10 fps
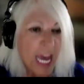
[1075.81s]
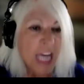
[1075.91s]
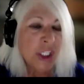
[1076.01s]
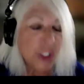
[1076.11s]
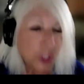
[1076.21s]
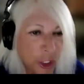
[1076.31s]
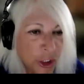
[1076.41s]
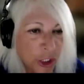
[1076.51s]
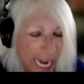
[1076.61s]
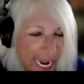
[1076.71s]

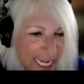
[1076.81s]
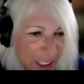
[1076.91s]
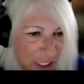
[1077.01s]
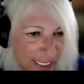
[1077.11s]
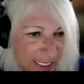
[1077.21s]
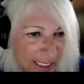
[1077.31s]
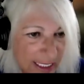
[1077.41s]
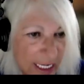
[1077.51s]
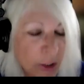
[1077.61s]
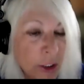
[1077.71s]
search engines
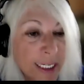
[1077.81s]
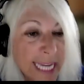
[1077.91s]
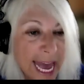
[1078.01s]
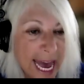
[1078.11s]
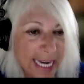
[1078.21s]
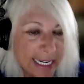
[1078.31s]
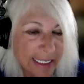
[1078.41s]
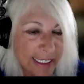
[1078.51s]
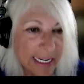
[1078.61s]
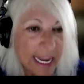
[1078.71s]
look at it